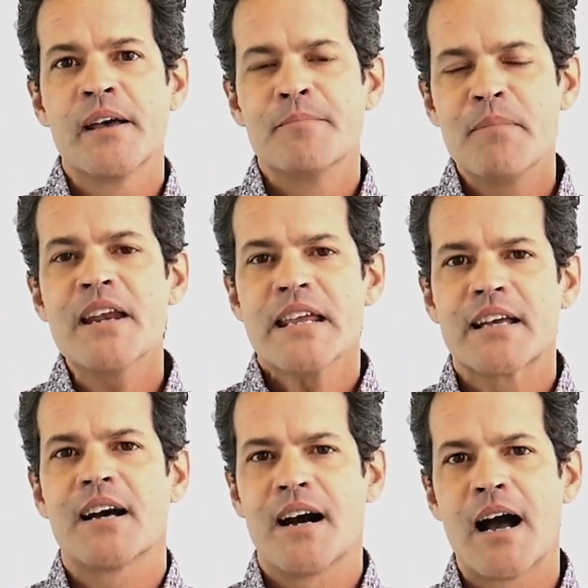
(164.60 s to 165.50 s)
many
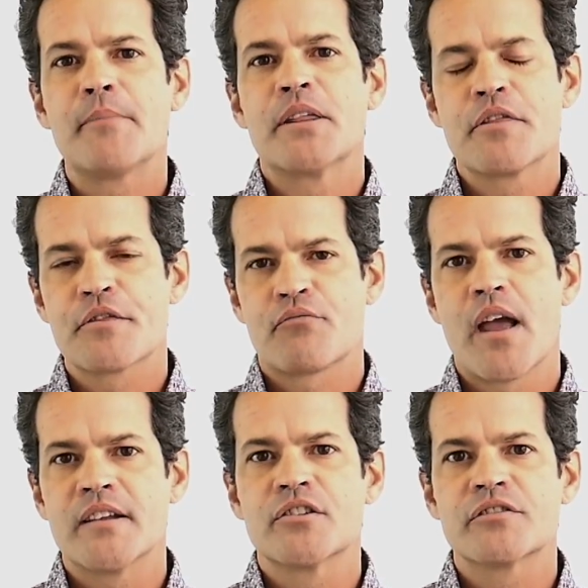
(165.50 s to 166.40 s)
common
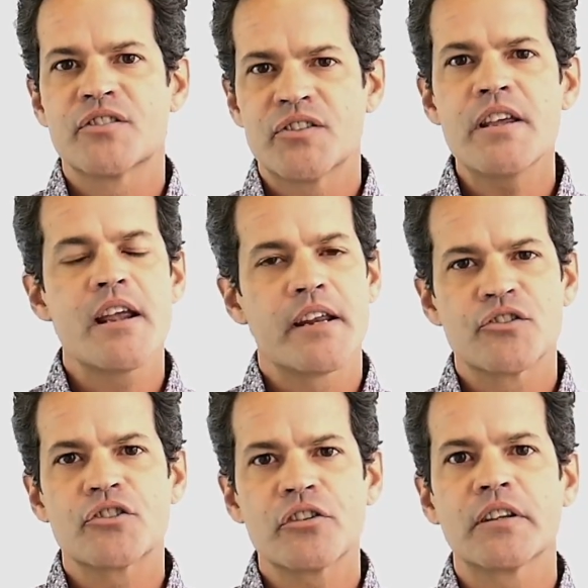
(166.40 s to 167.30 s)
threads are seen, and
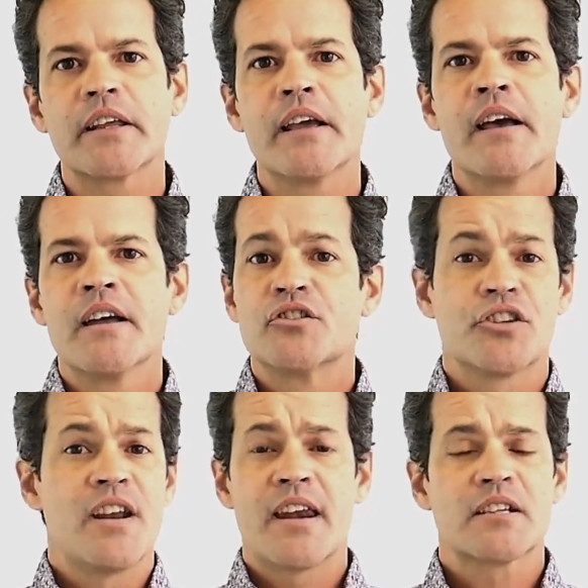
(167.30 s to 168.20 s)
certainly
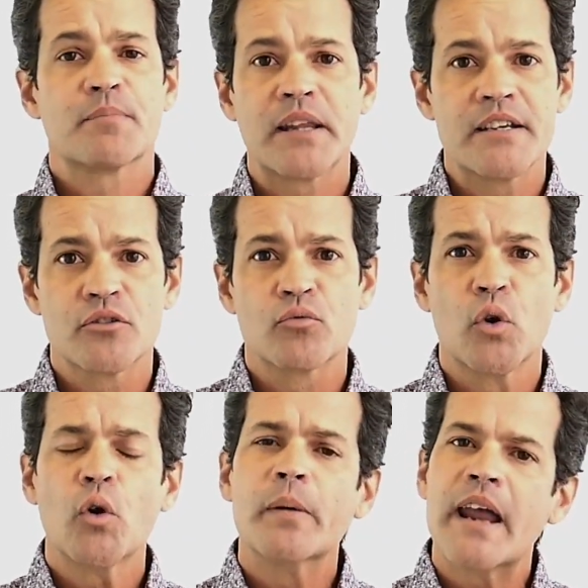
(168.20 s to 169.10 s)
genetics plays a
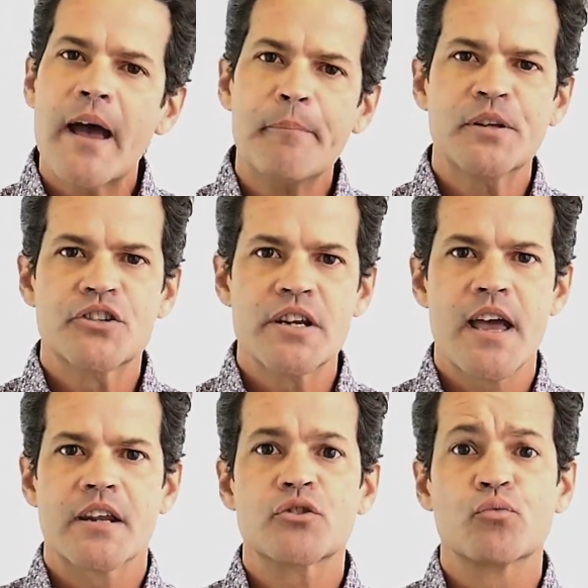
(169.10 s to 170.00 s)
role, but
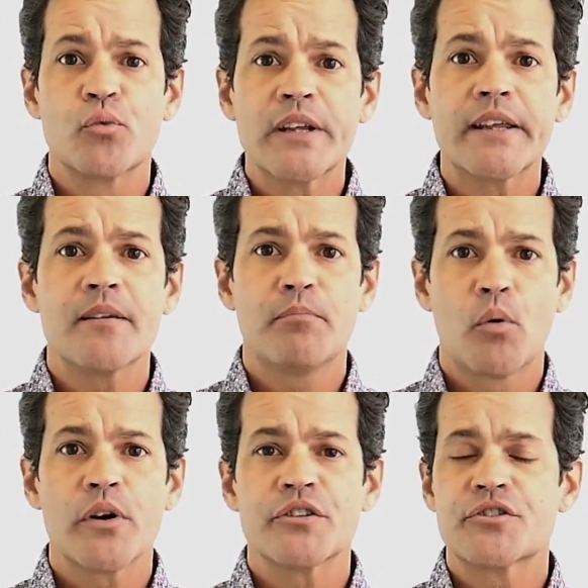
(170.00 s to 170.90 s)
epigenetics really
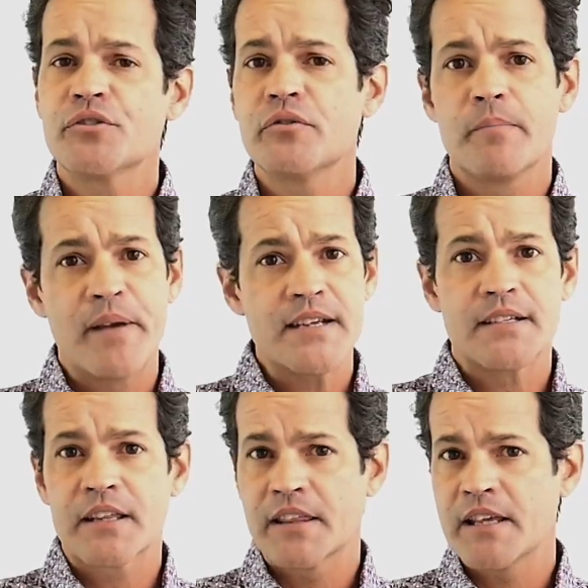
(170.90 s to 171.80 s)
important too. The
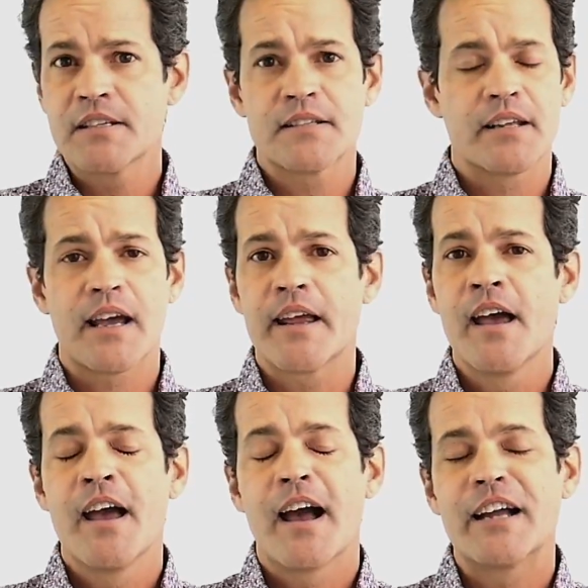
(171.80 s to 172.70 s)
basic things that I,
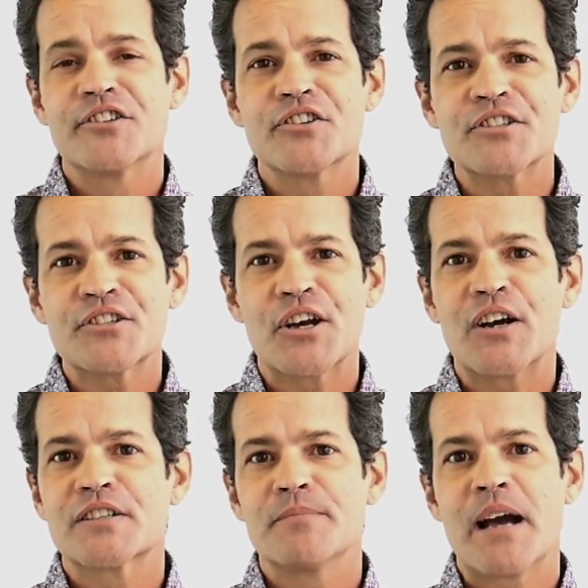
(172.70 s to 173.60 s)
I just
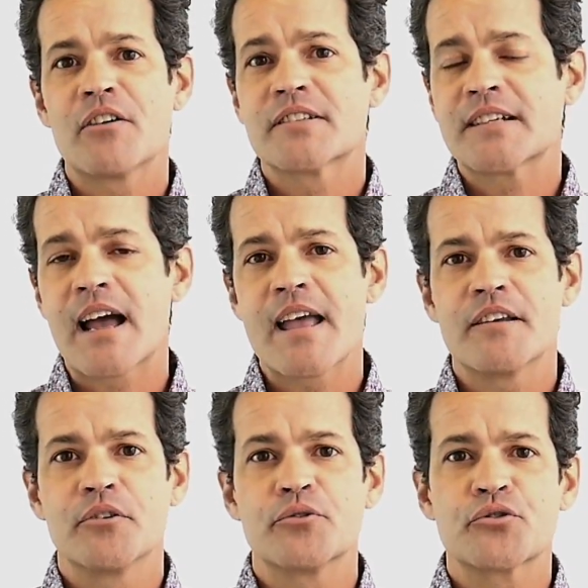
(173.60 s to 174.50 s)
talked about,
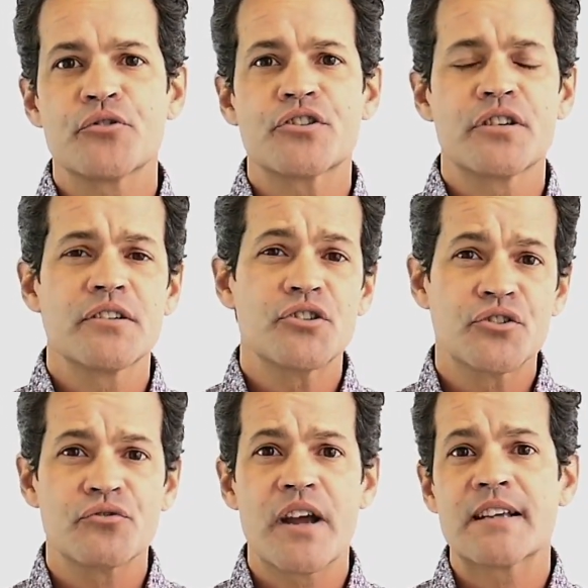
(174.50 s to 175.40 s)
diet, nutrition,
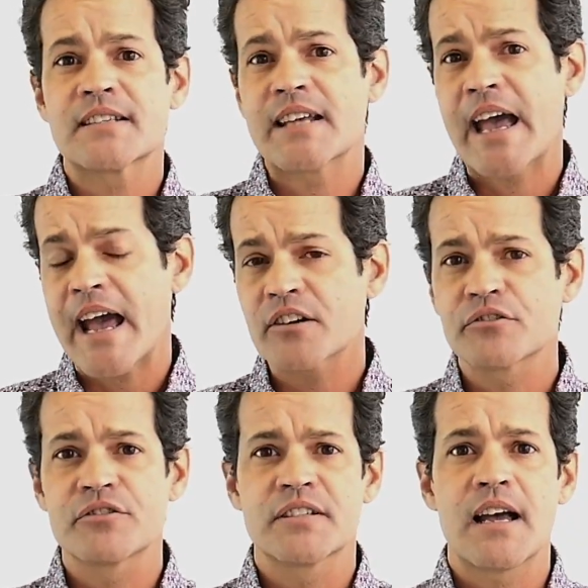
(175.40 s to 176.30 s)
stress,
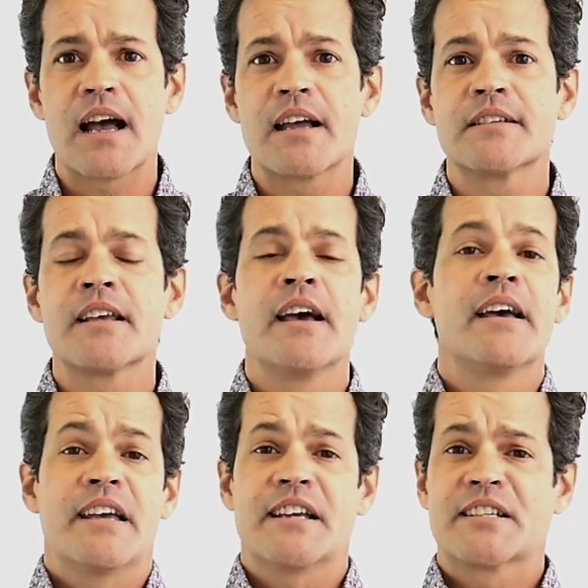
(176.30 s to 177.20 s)
exercise,
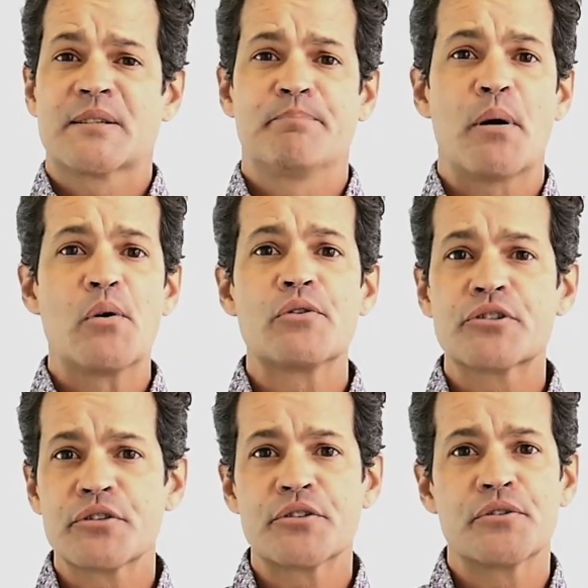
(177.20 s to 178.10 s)

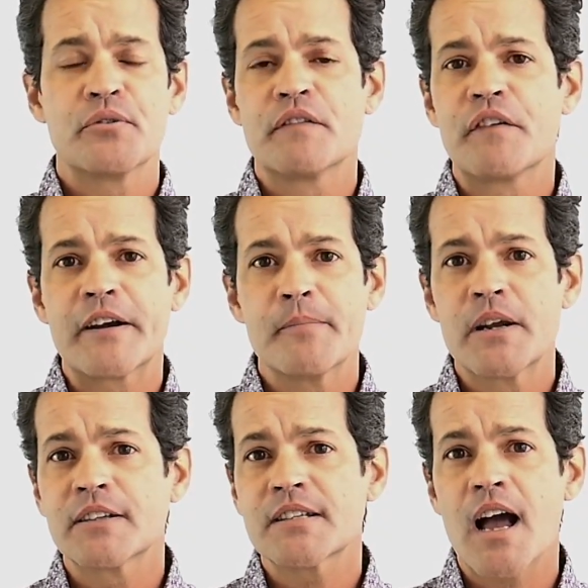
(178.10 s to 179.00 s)
exposure to
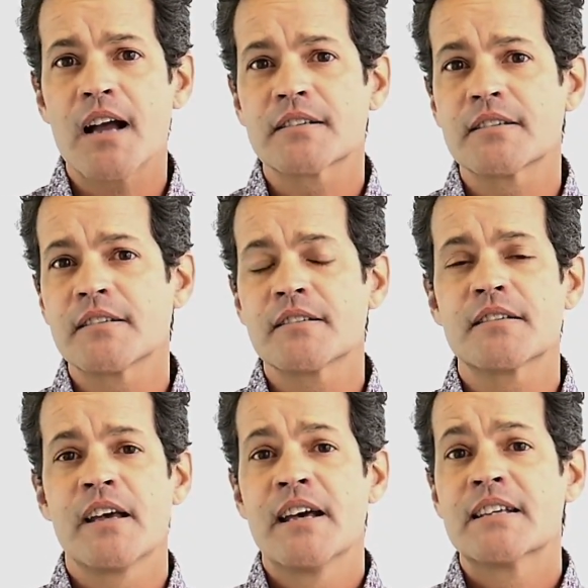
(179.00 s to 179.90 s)
environmental toxins,
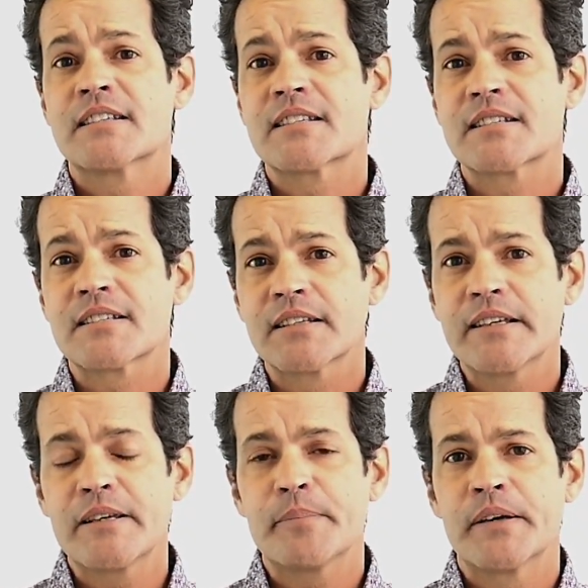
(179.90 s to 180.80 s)

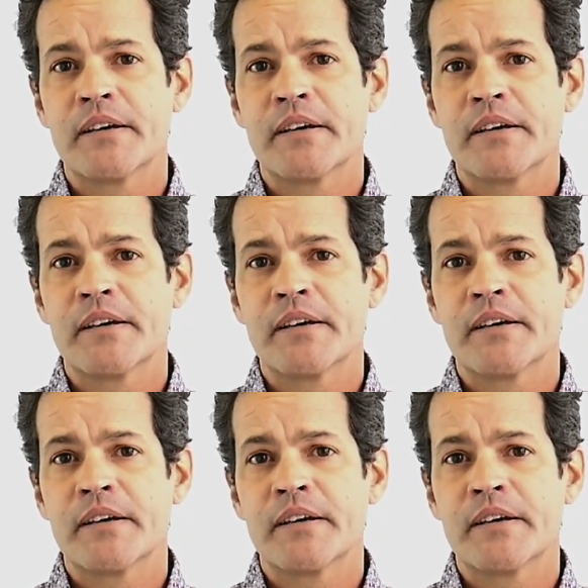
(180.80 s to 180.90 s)
sleep,